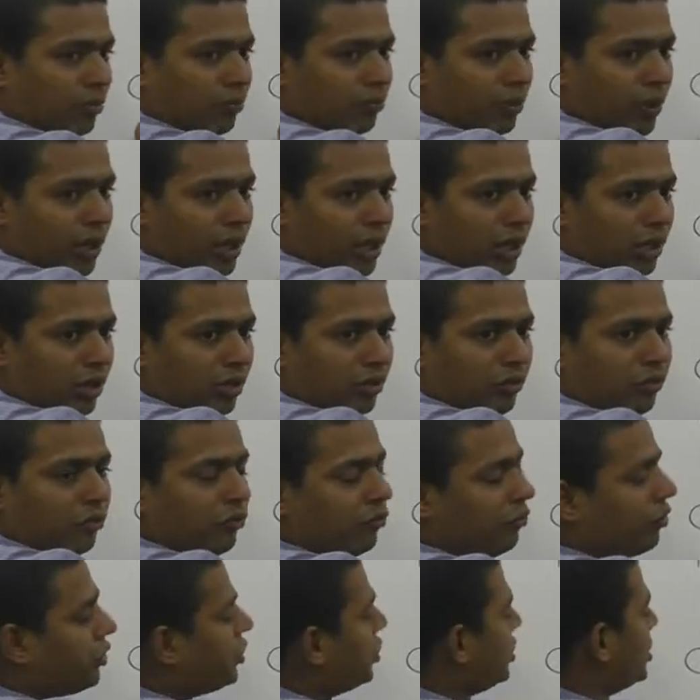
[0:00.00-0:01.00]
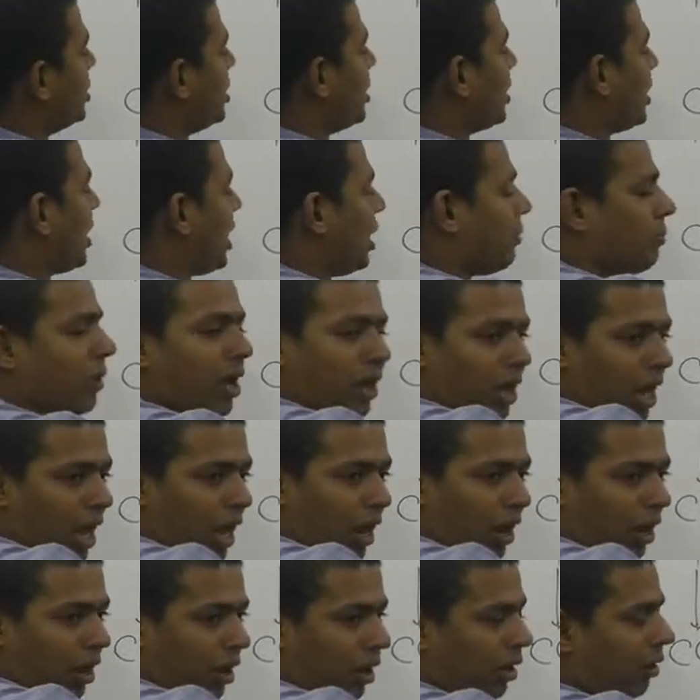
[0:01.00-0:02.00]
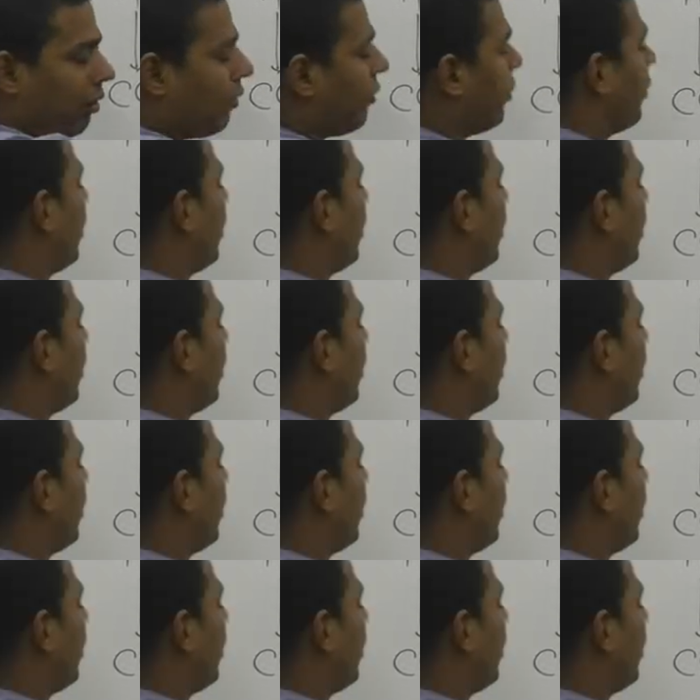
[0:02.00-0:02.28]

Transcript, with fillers: company which is in cayman island